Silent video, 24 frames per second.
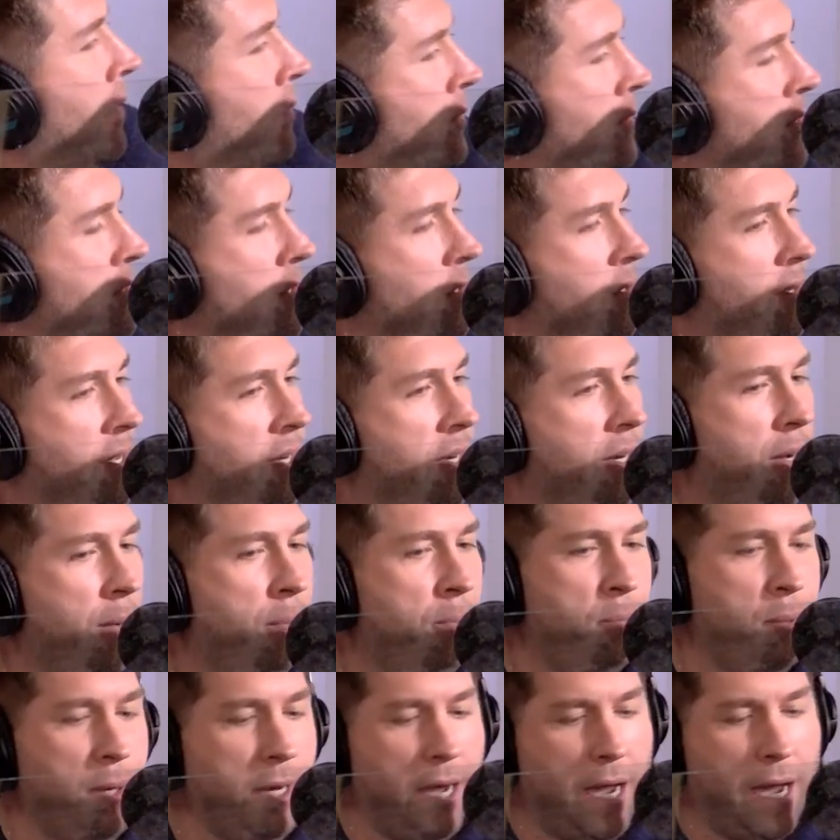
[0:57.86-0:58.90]
he's looking up.
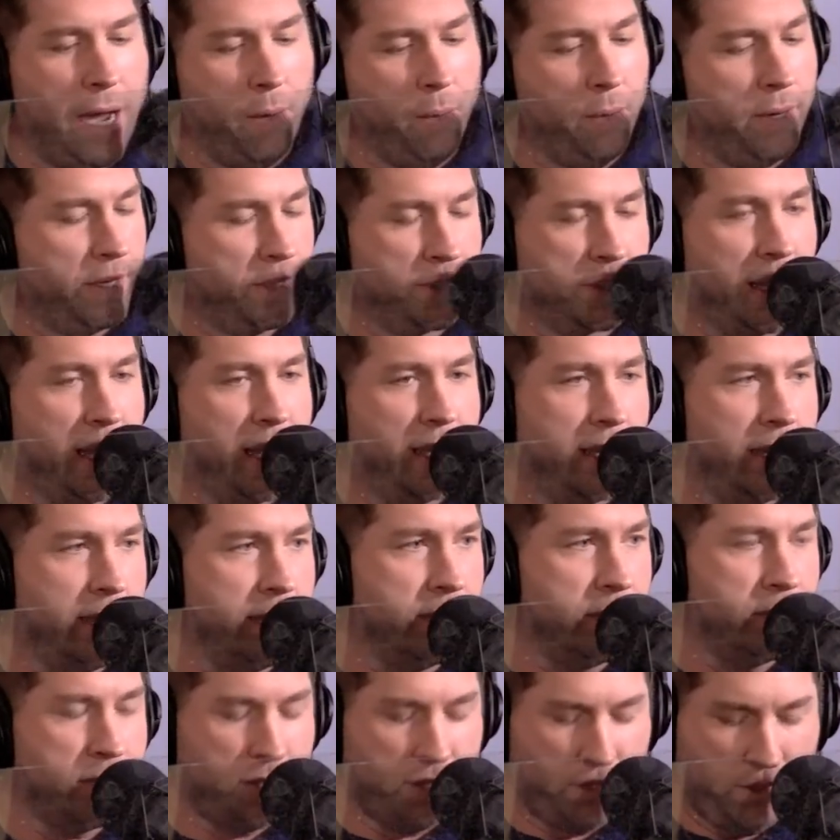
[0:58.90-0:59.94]
Hot wings, that
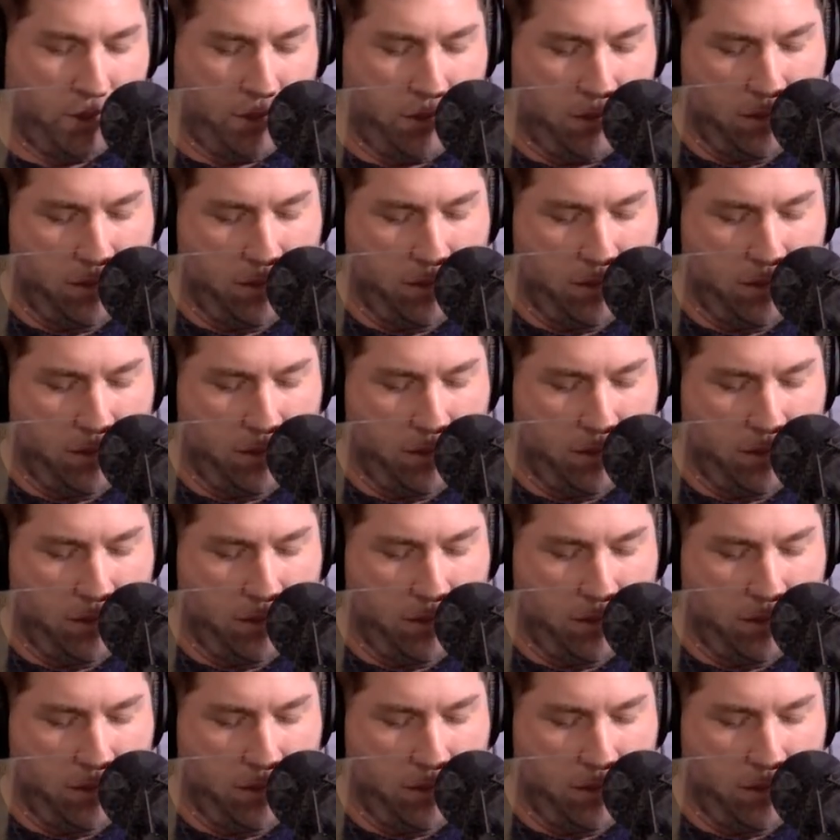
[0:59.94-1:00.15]
is.